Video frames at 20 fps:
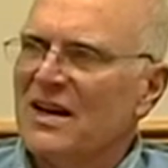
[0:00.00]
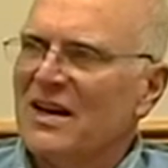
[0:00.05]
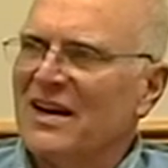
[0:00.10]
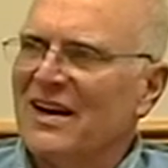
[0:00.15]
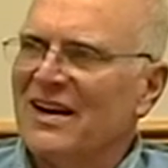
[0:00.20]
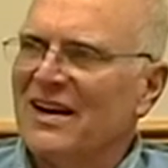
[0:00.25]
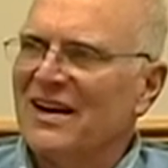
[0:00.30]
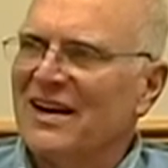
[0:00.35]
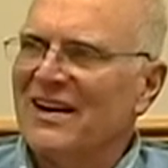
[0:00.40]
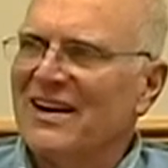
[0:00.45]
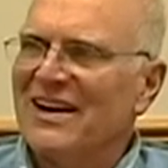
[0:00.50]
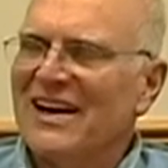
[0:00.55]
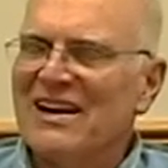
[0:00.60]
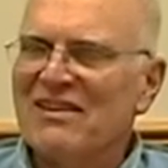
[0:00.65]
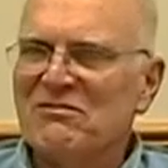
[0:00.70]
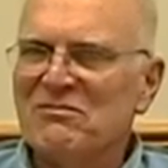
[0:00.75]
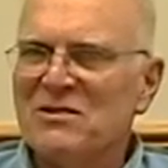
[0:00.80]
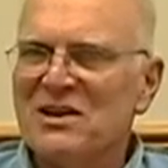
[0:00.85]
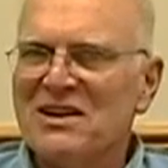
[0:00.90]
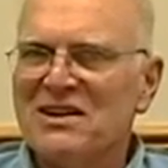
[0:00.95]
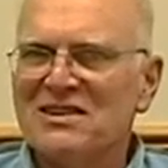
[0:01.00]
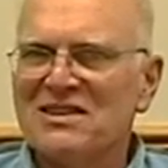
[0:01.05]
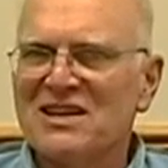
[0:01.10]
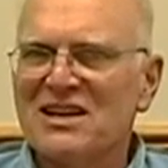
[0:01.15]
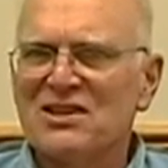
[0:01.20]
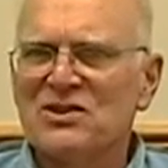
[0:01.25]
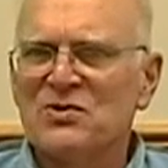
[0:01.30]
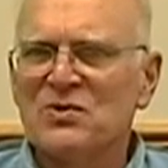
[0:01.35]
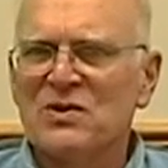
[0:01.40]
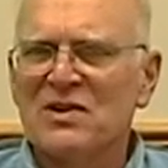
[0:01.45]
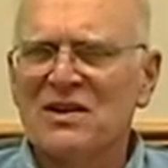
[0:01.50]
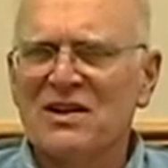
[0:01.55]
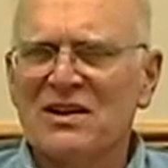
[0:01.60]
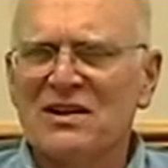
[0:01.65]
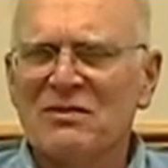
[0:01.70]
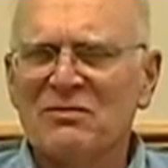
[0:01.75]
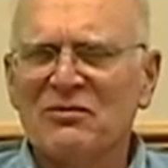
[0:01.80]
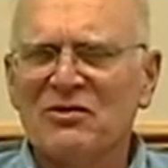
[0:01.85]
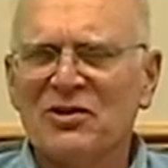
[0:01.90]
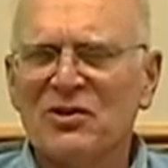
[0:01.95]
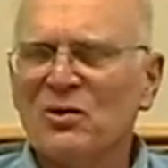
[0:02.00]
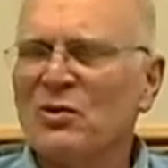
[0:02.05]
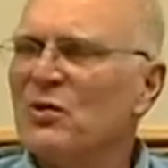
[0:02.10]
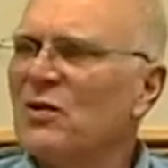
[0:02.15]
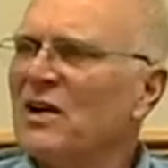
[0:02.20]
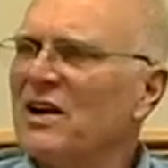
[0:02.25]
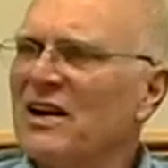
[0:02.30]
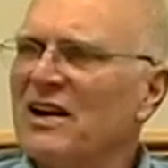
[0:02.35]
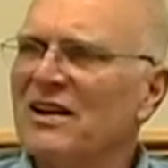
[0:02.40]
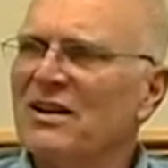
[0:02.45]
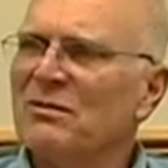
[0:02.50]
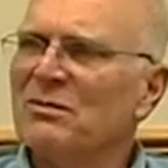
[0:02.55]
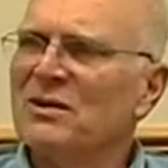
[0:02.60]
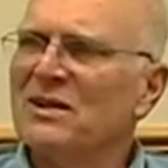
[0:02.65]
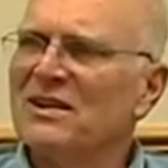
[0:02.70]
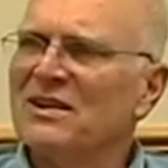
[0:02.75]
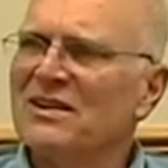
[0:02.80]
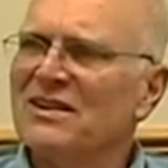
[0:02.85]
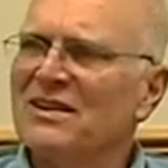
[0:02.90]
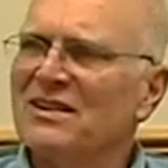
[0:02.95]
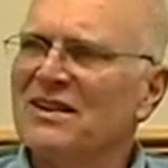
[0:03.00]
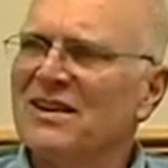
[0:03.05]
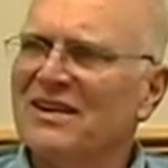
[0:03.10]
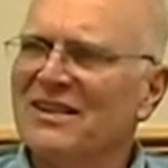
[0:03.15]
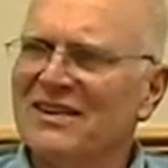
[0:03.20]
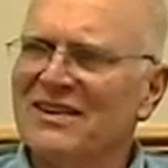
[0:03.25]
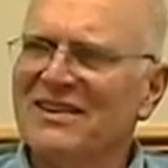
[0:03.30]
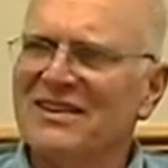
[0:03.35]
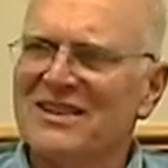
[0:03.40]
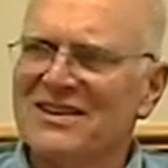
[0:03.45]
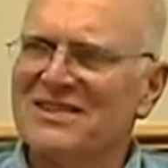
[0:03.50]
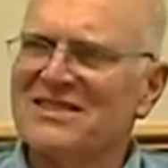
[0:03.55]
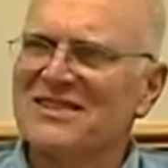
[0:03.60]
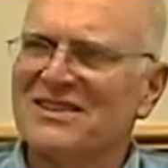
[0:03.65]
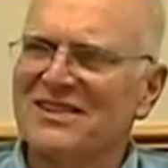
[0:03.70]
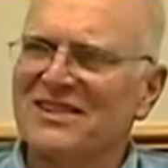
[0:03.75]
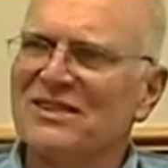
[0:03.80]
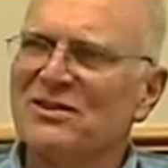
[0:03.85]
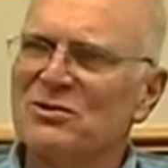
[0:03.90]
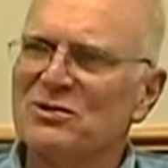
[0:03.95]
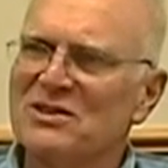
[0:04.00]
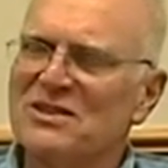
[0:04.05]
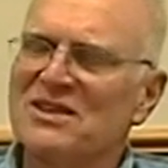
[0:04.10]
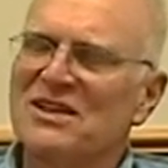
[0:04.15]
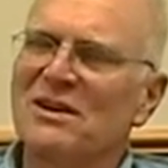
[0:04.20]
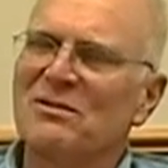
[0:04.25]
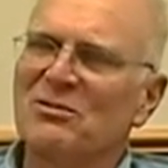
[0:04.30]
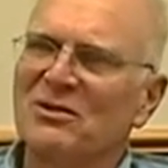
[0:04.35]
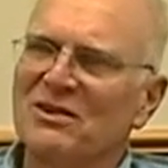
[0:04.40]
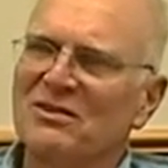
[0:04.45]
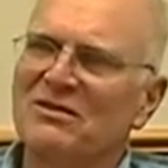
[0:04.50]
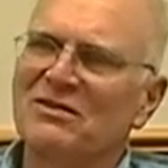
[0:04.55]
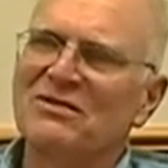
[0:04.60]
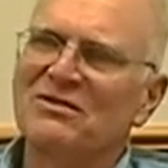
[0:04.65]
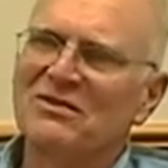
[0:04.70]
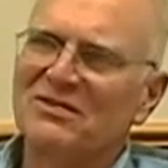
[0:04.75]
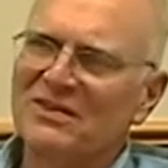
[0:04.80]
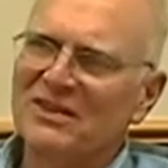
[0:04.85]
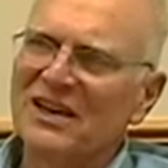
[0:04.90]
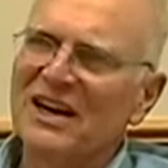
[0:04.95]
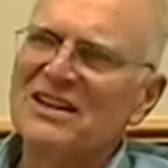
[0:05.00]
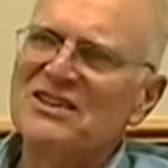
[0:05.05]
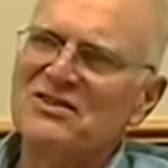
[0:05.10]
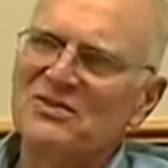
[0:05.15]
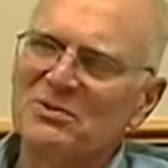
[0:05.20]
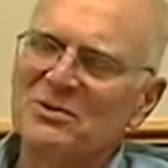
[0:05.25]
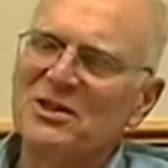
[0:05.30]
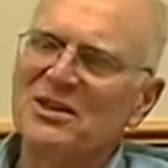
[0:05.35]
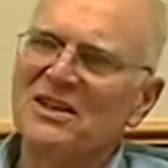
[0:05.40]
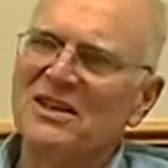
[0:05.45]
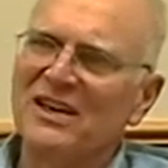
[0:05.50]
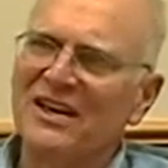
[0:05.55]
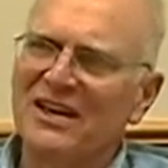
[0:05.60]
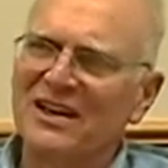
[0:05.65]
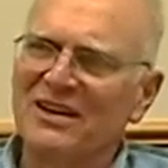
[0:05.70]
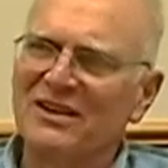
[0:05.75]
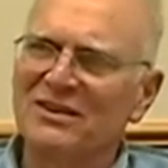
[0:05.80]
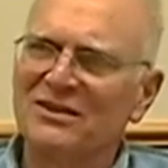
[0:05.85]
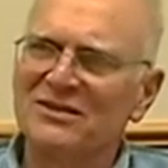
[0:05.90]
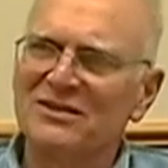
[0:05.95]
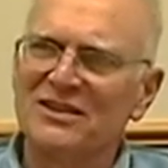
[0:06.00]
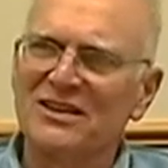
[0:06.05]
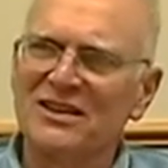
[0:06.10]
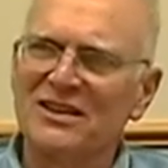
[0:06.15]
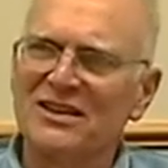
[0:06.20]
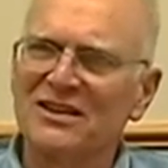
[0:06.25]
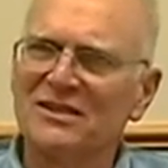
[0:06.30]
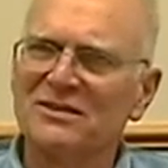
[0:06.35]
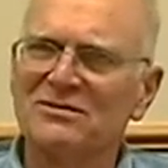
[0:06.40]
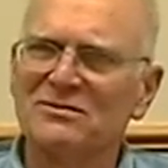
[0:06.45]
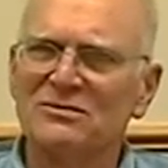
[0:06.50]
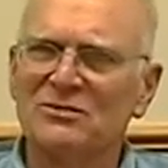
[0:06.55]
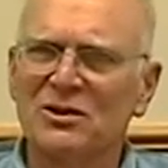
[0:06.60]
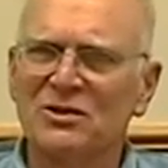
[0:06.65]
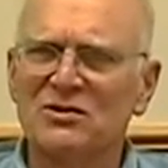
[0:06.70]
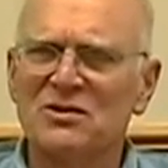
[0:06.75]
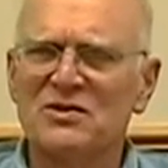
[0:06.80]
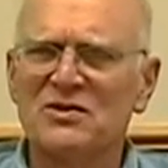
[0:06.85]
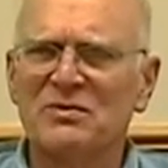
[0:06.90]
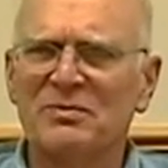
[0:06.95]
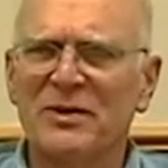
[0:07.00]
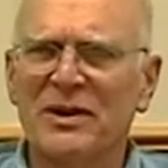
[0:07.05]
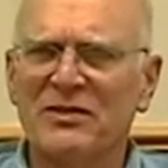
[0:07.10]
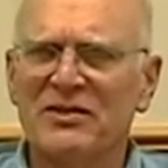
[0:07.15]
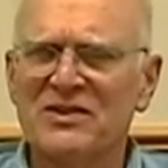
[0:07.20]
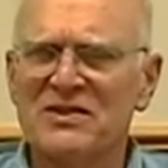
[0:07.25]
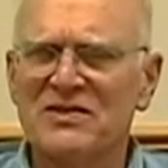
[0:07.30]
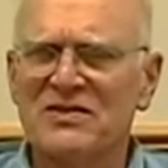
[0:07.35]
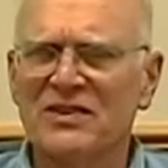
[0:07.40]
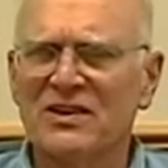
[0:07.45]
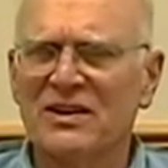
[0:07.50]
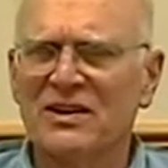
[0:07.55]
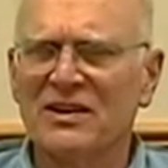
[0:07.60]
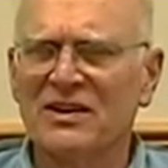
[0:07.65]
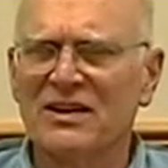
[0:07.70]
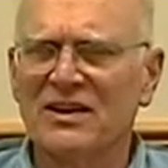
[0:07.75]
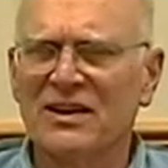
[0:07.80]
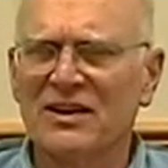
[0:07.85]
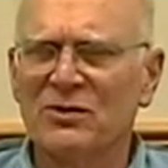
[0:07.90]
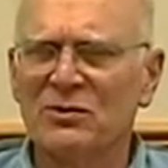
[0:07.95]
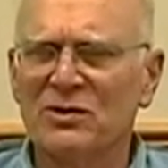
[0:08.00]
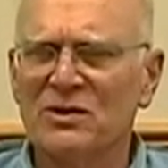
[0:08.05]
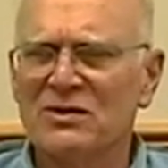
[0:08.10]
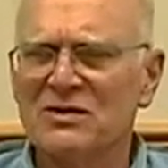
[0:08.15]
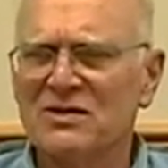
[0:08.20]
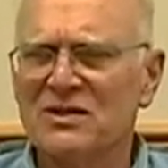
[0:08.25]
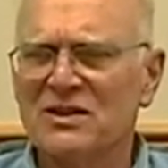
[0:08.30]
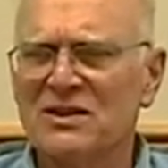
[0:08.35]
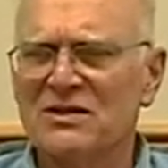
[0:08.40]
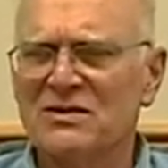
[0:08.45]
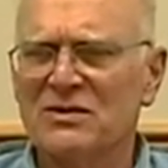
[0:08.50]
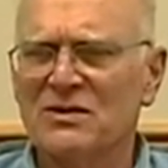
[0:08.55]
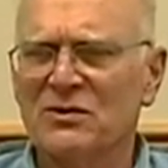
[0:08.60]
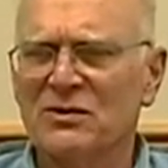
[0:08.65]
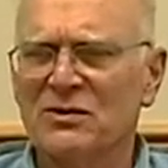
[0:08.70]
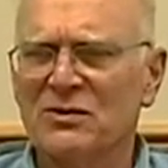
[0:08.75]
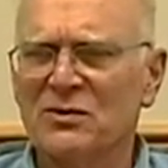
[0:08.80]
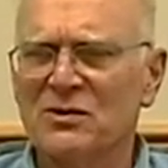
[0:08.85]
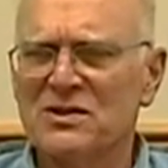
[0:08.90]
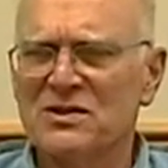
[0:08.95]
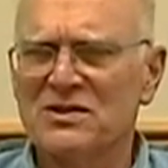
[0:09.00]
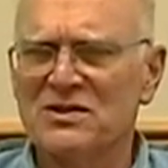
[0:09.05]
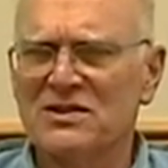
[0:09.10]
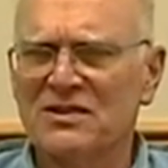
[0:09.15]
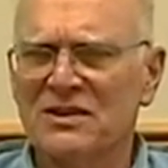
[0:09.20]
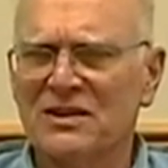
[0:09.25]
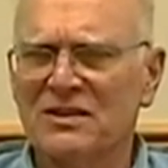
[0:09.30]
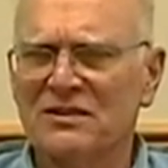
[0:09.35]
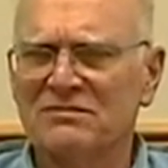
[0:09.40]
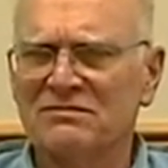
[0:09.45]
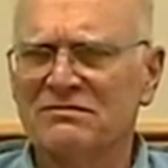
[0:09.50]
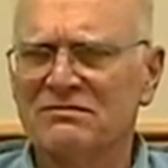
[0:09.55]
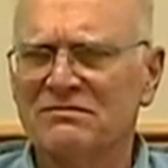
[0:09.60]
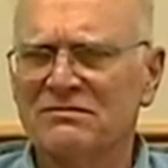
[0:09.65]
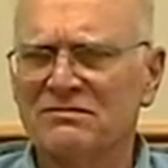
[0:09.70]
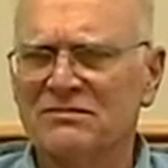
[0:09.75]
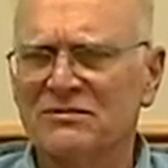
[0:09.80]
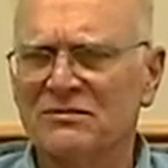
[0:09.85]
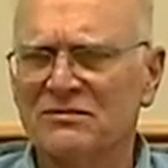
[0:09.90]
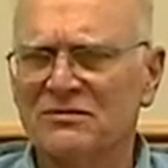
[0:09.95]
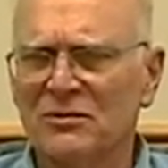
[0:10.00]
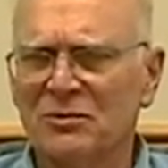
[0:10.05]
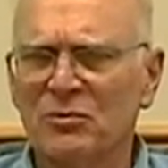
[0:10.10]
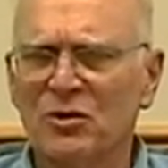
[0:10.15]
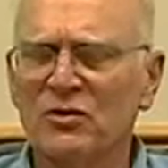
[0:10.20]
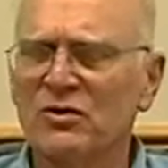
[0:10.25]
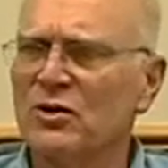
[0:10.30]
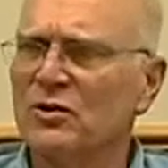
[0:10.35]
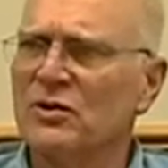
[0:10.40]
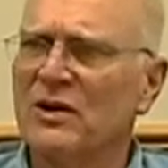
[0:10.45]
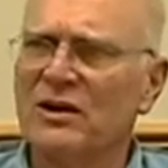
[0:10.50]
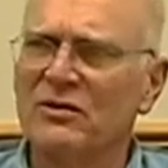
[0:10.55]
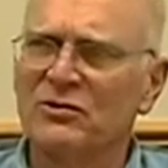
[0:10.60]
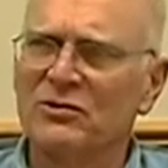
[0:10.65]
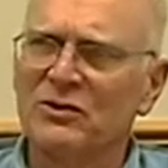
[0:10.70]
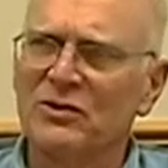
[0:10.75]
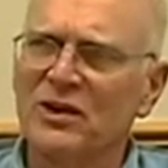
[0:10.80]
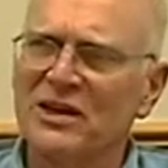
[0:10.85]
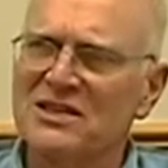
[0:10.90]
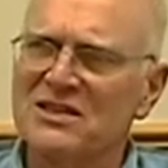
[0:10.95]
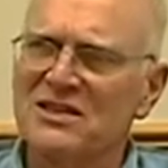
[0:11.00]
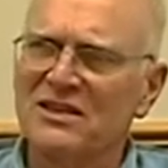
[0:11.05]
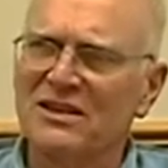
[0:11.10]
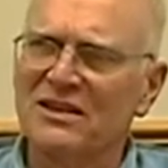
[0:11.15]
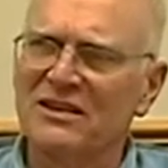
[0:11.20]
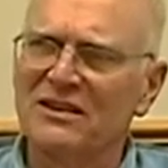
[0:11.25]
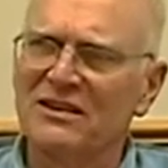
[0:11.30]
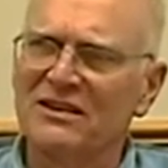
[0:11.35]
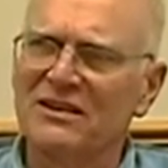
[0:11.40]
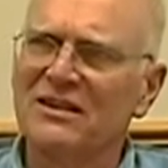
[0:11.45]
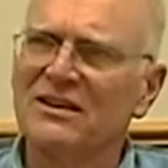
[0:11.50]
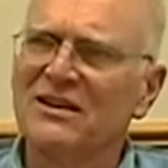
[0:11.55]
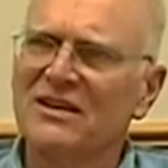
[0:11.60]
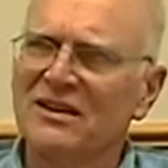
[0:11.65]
Uh, I haven't been in touch with any of them for a while, but uh, yes, uh, there was a couple of guys from Indiana. Uh, one was from Evansville, and the other one uh, was uh, from over around Rensselaer.